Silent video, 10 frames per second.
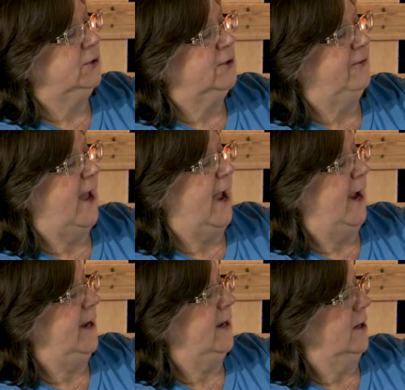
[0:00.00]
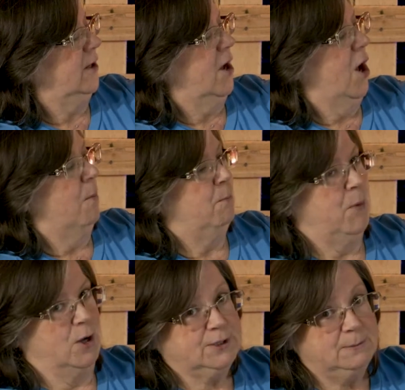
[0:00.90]
of hay,
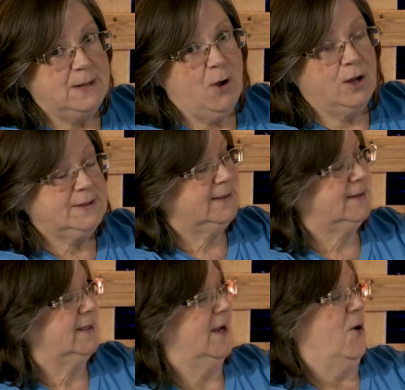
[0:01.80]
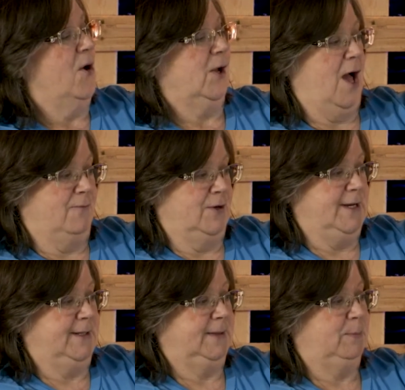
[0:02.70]
bottomly pots covered
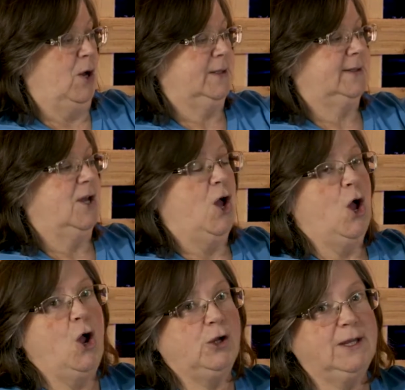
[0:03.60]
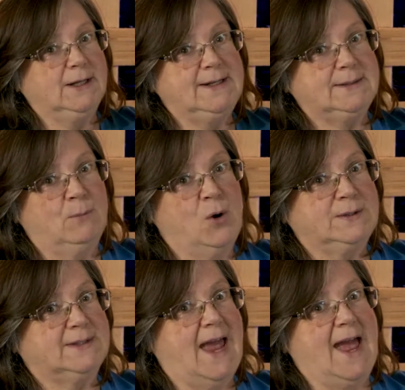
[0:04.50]
in spots, Hercules
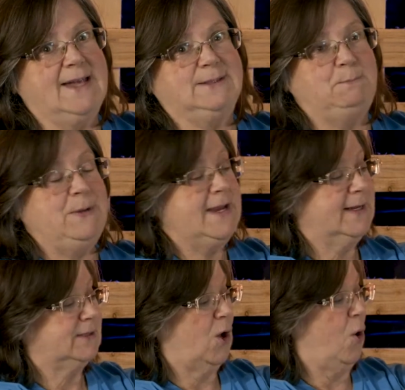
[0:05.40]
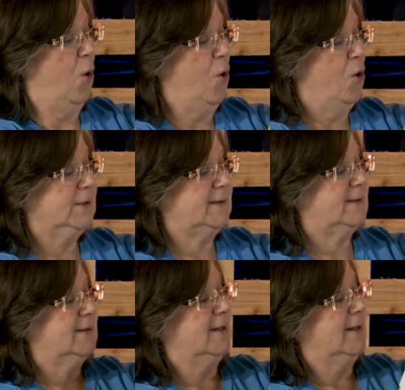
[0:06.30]
Morse as big as a
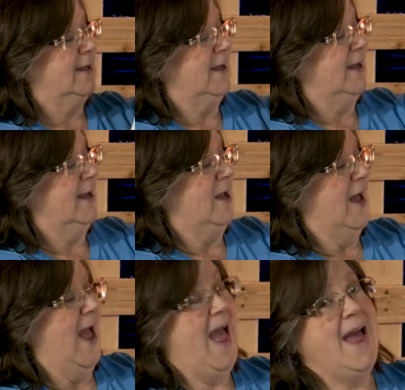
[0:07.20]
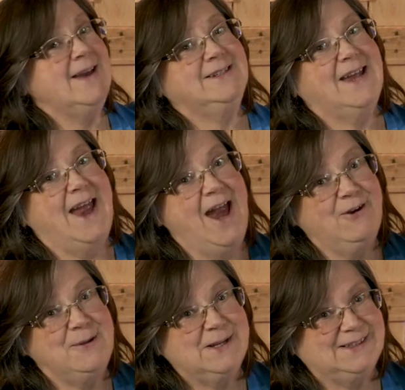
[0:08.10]
horse, and
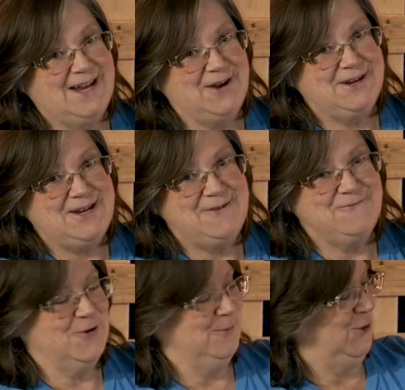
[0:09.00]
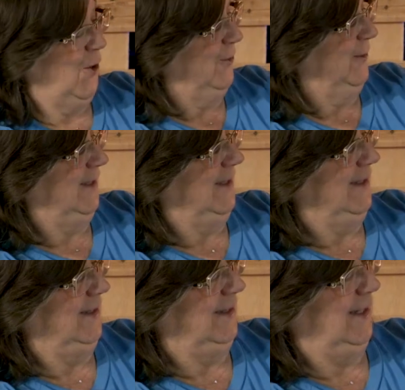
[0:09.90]
Harry Mcclary from
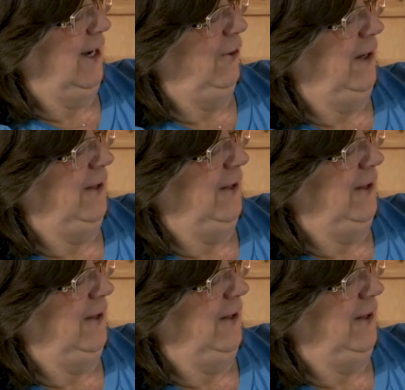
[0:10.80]
Donaldson's Dairy.